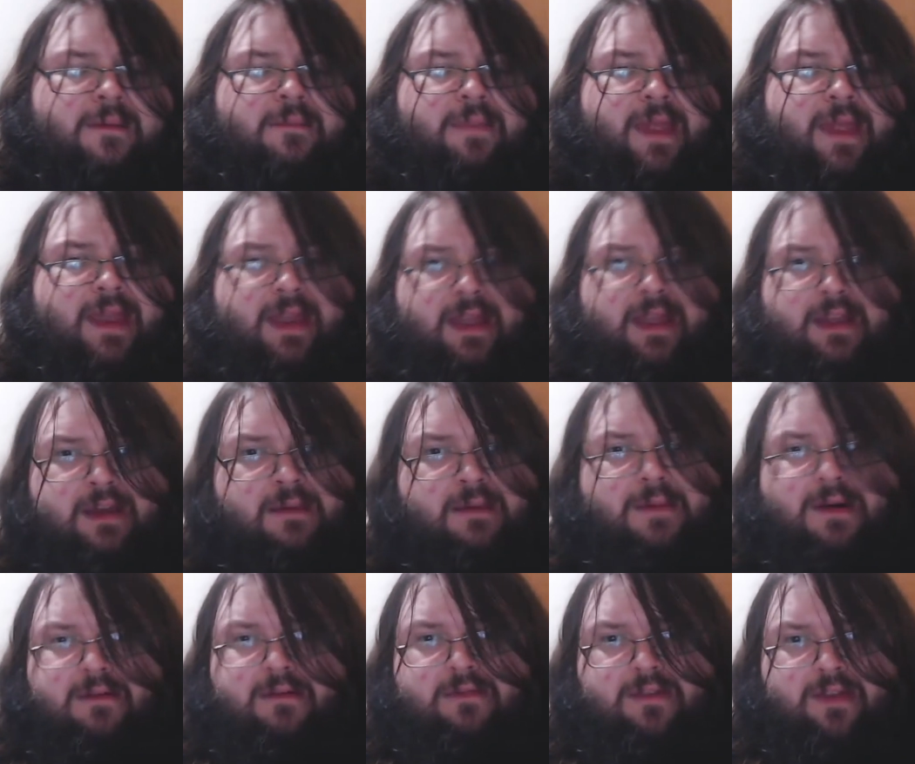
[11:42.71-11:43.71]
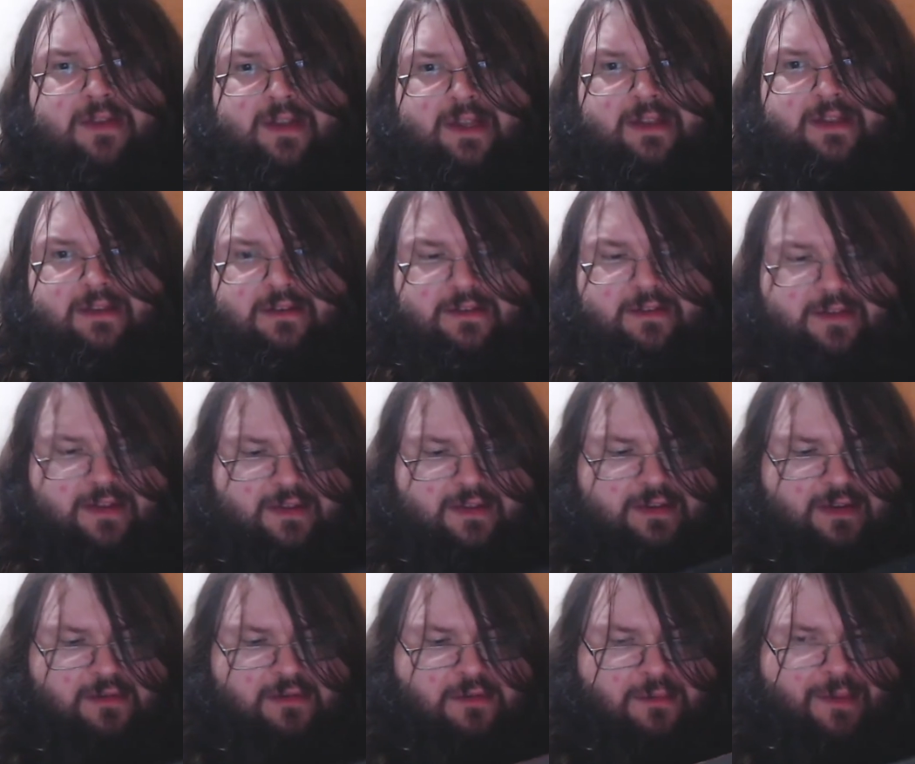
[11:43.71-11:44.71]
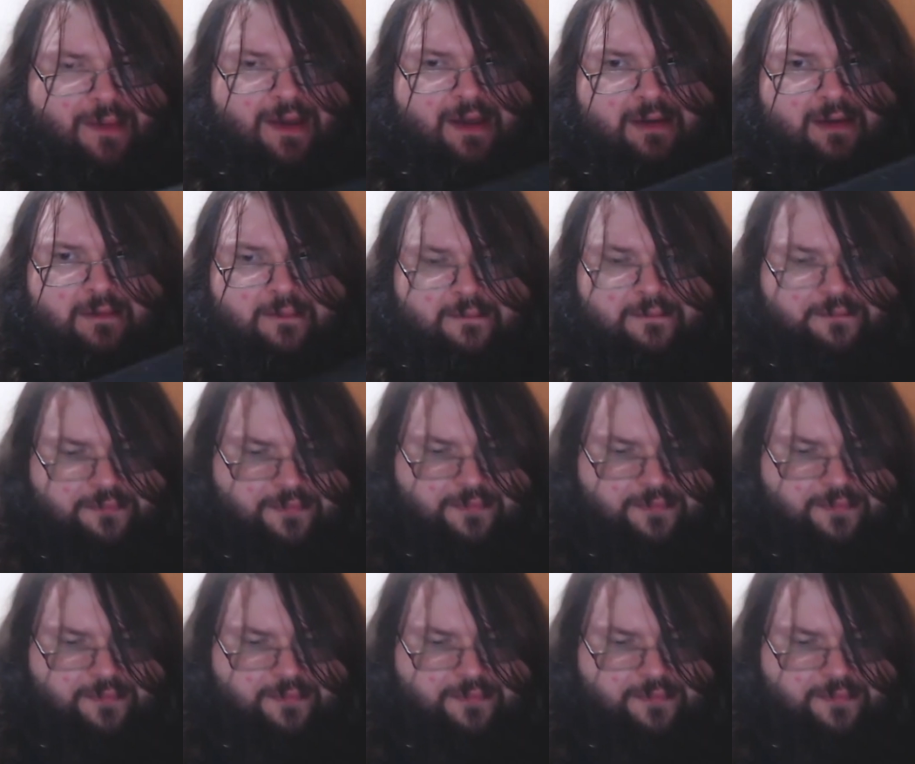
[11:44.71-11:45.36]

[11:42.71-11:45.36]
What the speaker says: And they come off clean. There's nothing on the bottom,